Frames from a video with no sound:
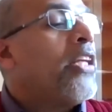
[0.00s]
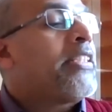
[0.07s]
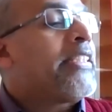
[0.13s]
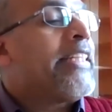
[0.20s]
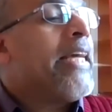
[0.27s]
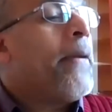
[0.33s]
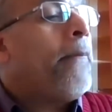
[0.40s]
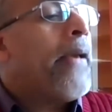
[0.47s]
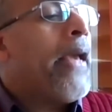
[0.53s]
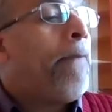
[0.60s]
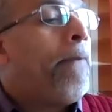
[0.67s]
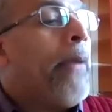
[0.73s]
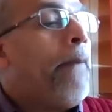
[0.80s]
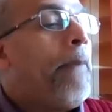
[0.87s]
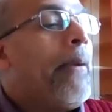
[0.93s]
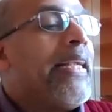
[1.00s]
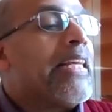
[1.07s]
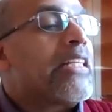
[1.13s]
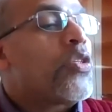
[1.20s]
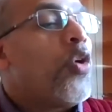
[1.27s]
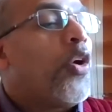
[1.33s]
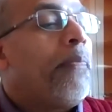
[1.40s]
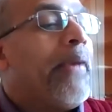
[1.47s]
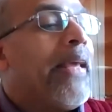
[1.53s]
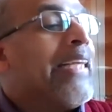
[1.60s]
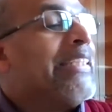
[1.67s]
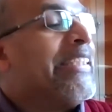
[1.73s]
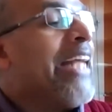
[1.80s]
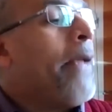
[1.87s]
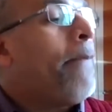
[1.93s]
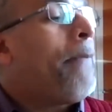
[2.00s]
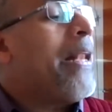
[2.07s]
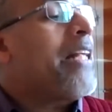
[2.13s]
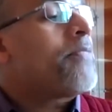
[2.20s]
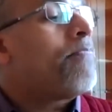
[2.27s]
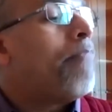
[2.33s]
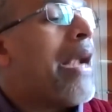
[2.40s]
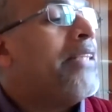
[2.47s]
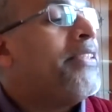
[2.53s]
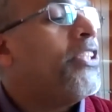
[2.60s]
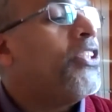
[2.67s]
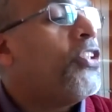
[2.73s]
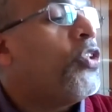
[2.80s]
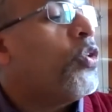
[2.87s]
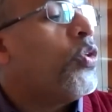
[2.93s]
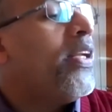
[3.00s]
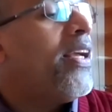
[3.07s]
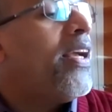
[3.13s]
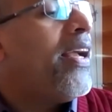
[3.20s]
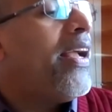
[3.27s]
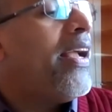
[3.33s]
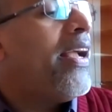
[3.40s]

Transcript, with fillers: The term a people does not mean a shapeless multitude